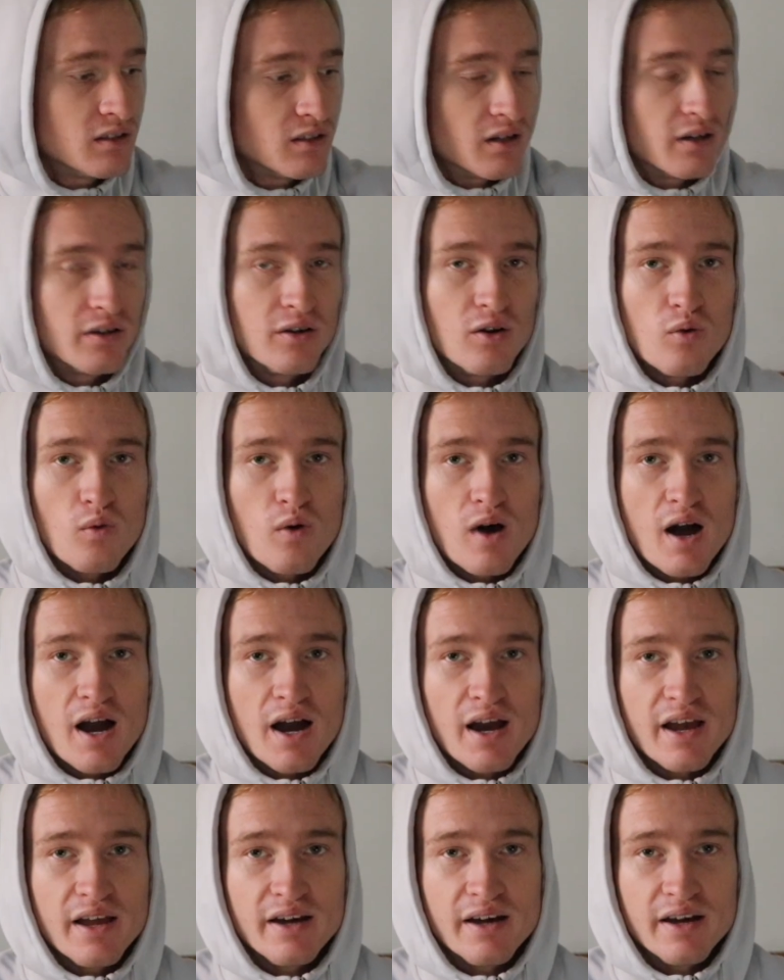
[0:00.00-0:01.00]
I don't know
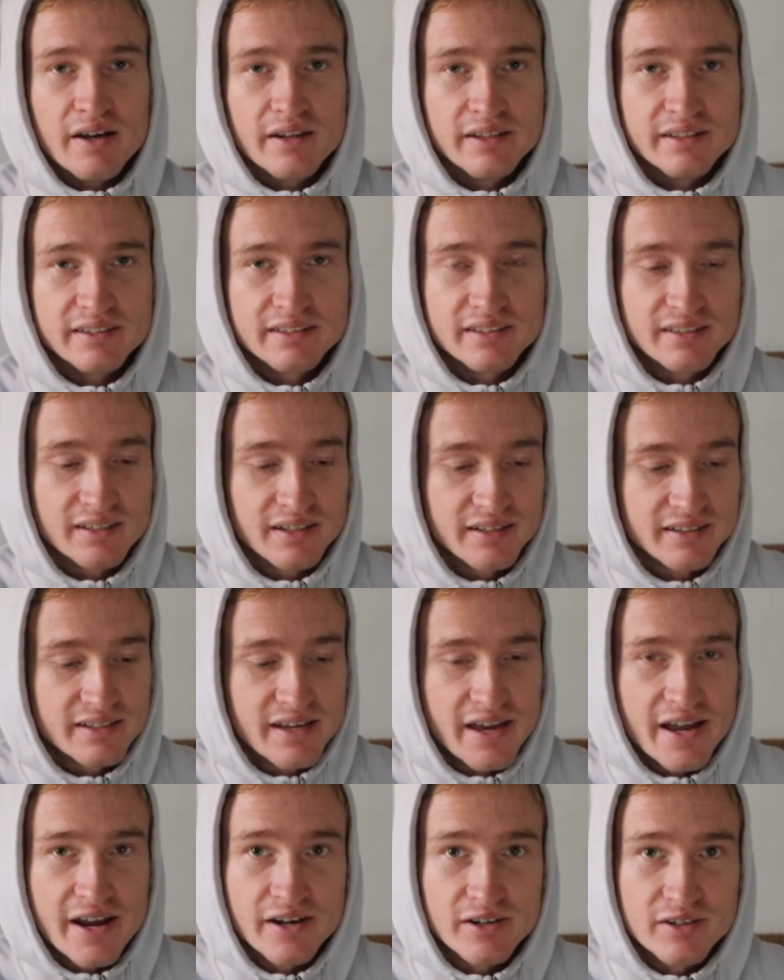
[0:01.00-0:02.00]
why I like
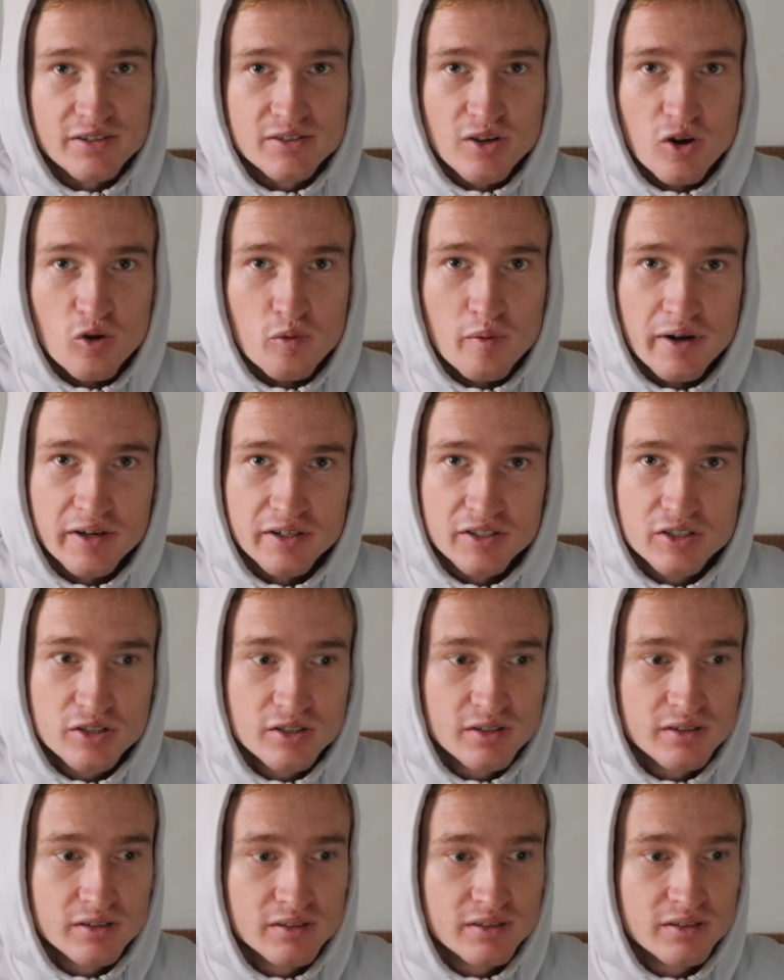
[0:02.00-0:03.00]
care so
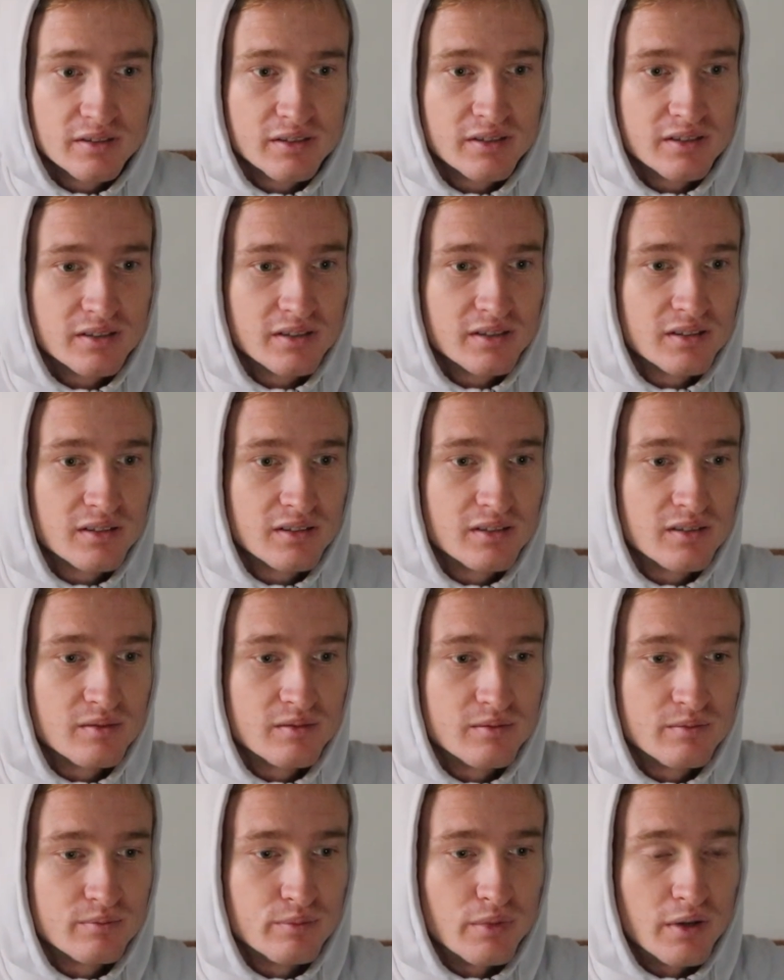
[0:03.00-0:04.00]
much,
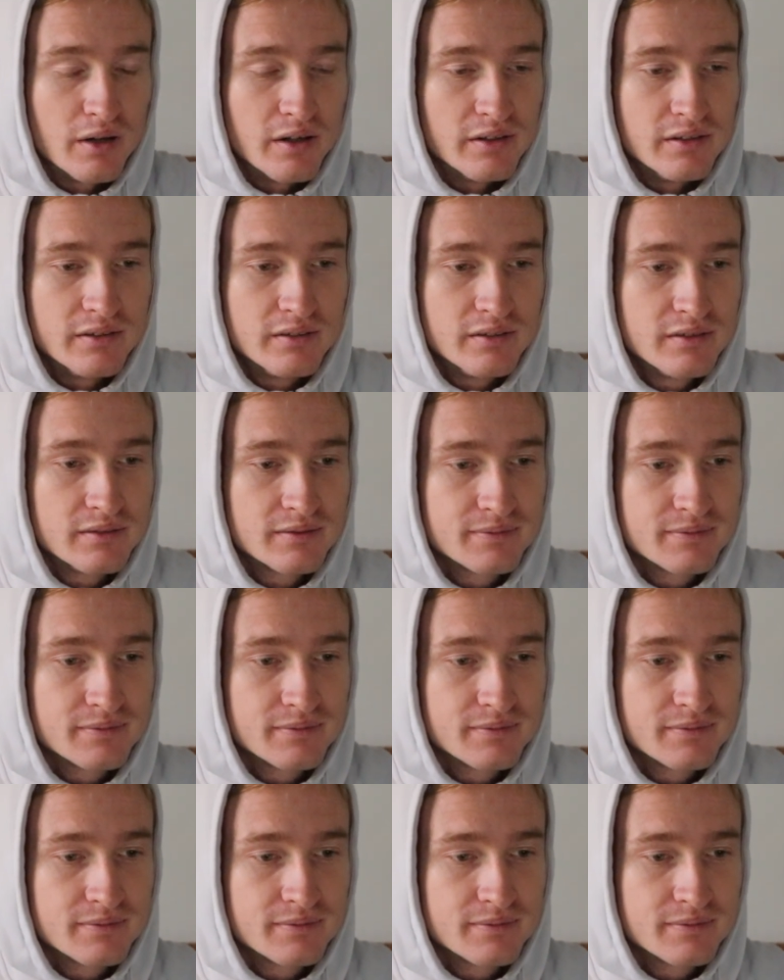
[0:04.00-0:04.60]
but